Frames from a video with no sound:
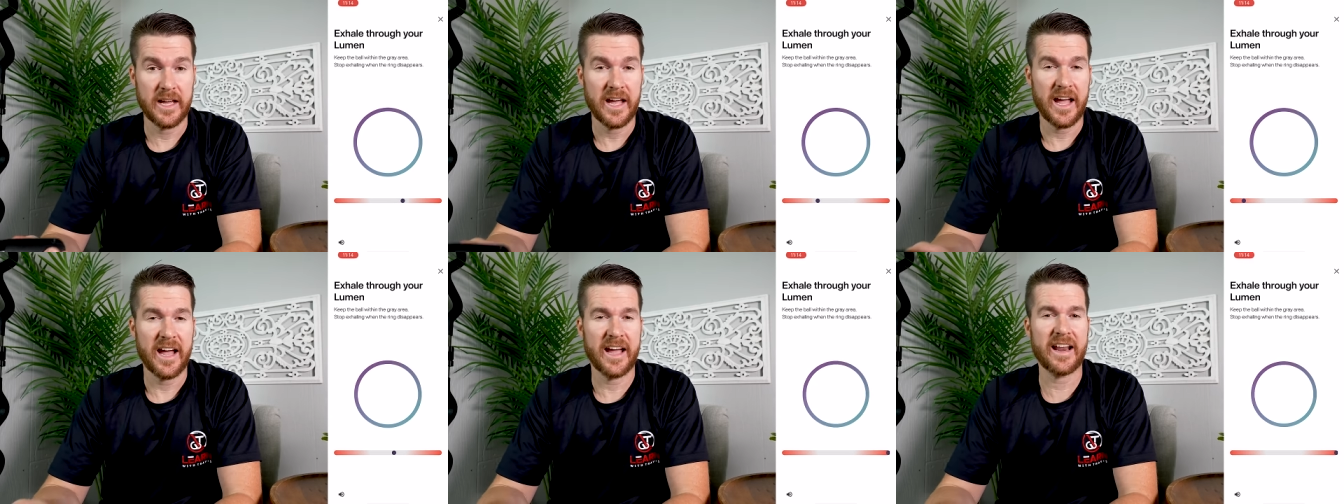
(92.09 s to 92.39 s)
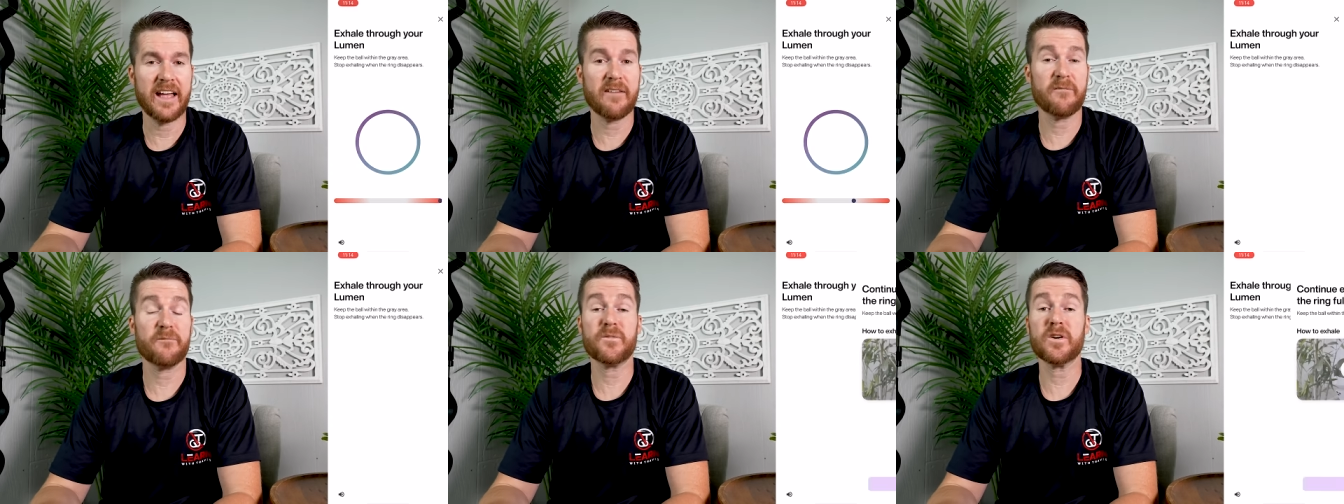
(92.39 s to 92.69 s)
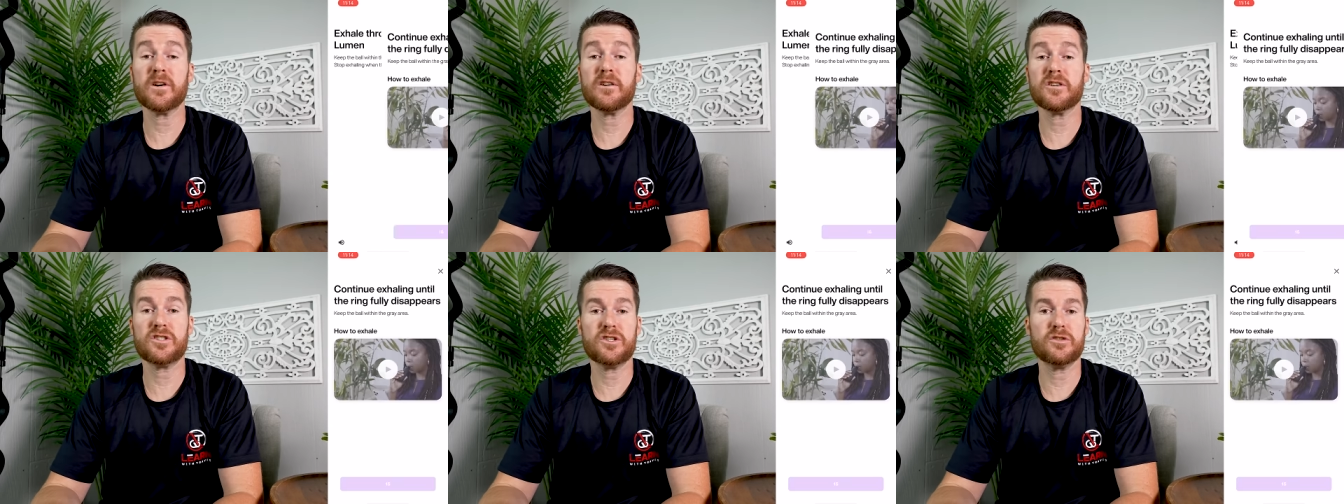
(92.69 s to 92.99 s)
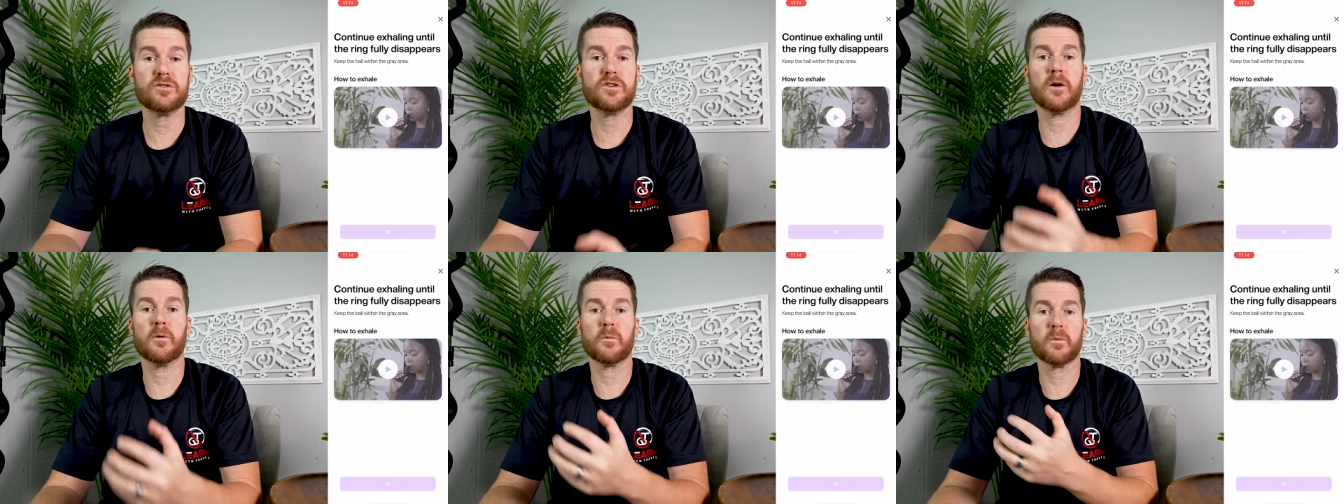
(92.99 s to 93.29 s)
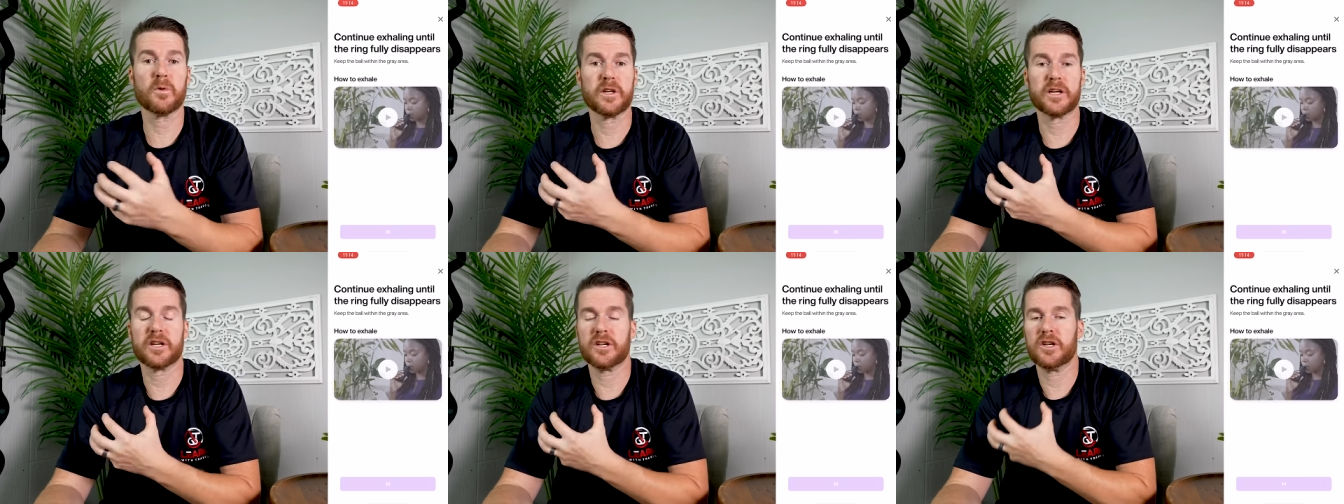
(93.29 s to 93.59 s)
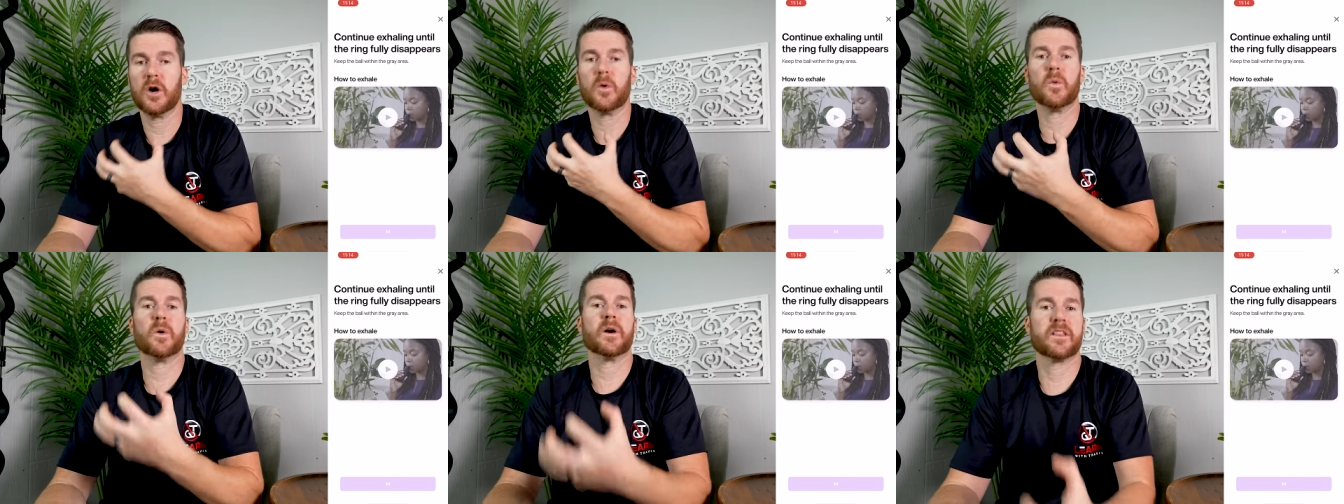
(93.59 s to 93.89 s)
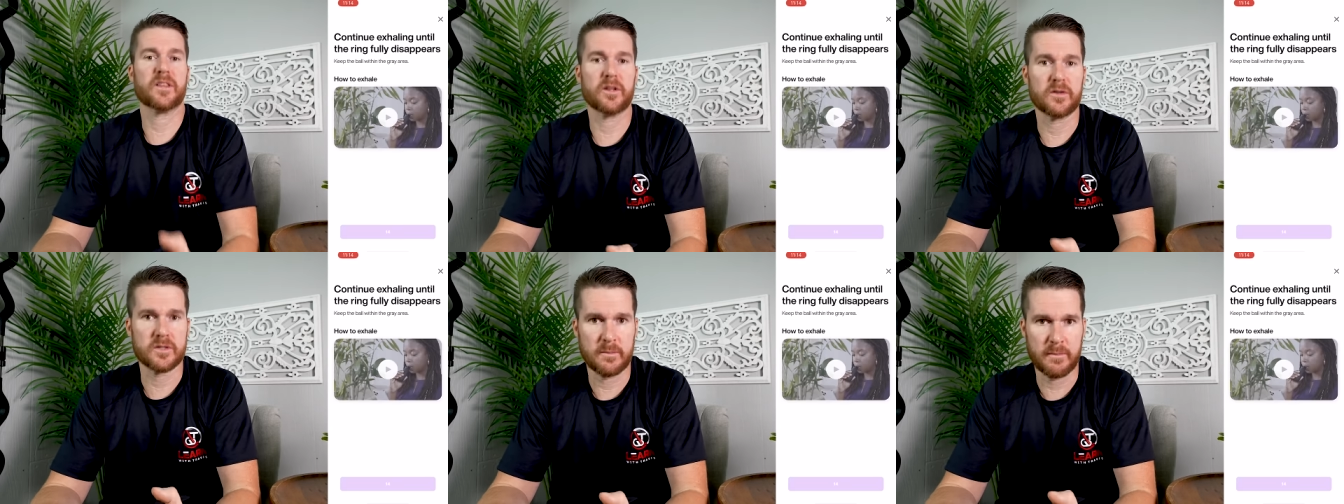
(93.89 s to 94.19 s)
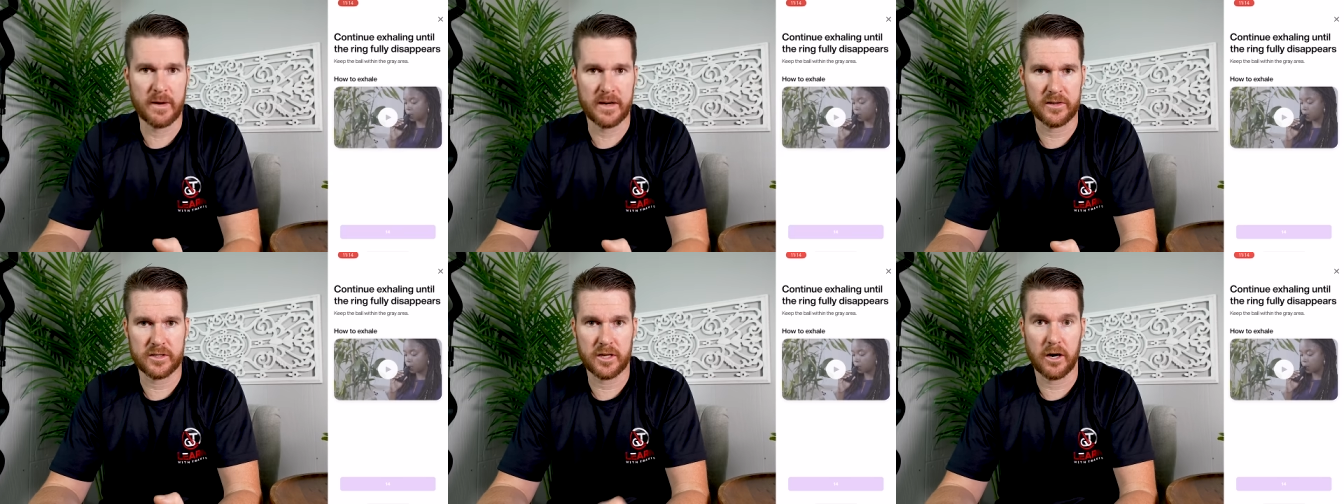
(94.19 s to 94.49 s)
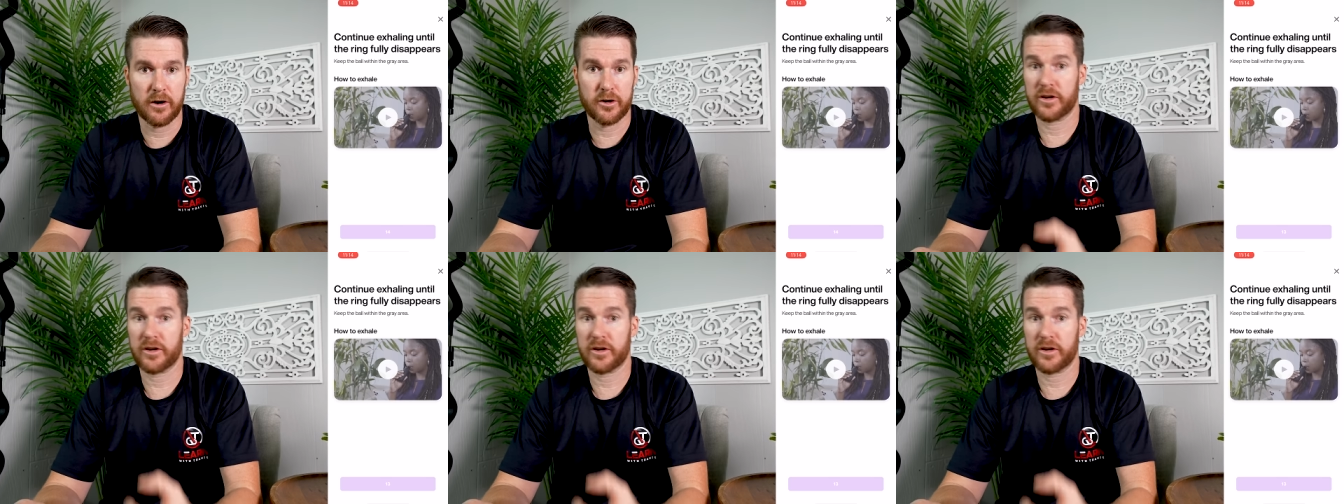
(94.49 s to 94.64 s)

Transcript: And at first, you don't really know what those amounts are.